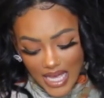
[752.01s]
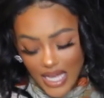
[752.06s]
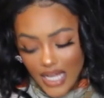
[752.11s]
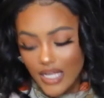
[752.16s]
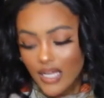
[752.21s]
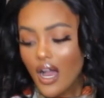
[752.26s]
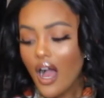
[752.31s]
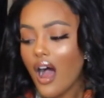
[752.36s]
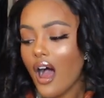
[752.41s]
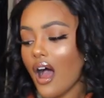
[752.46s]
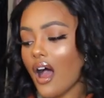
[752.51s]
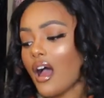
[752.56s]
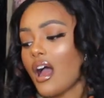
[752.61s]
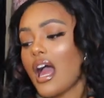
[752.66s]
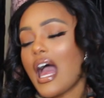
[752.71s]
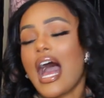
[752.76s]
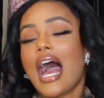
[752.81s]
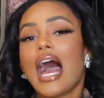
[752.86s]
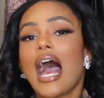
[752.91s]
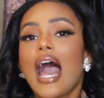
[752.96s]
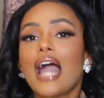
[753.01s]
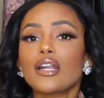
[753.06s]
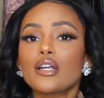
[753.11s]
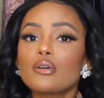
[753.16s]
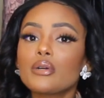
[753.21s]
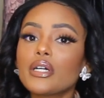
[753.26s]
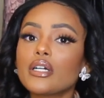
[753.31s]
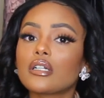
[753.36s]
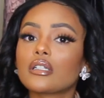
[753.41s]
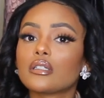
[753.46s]
And y'all, I
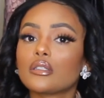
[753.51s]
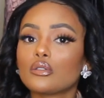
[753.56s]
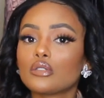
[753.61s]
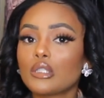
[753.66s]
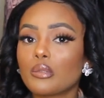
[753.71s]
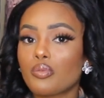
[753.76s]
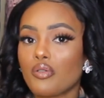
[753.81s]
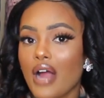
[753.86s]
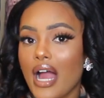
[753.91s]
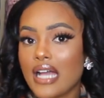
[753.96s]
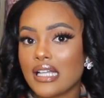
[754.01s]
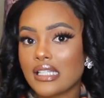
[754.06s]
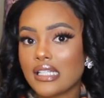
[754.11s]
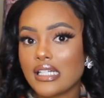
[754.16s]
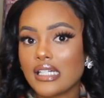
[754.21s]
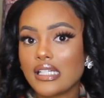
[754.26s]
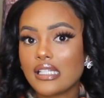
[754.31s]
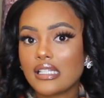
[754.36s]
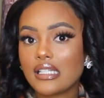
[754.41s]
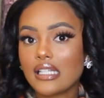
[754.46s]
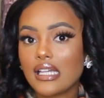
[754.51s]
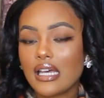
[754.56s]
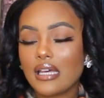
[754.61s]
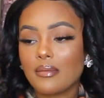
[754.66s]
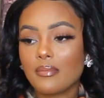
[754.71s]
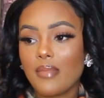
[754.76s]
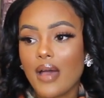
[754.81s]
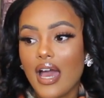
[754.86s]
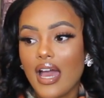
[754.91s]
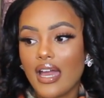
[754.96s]
don't include the prices
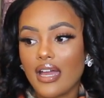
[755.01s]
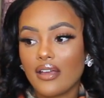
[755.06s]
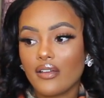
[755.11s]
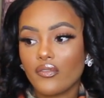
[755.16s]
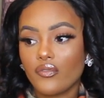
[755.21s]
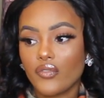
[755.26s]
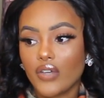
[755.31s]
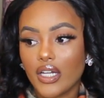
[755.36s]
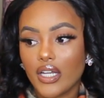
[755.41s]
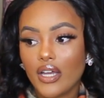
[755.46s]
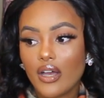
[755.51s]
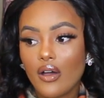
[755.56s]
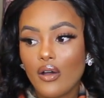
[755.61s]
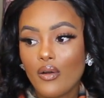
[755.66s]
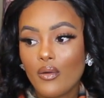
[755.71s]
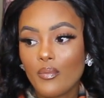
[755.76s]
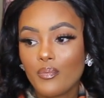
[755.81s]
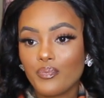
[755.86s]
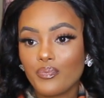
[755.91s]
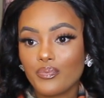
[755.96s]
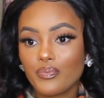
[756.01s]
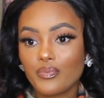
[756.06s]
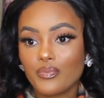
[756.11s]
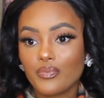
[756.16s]
in my video,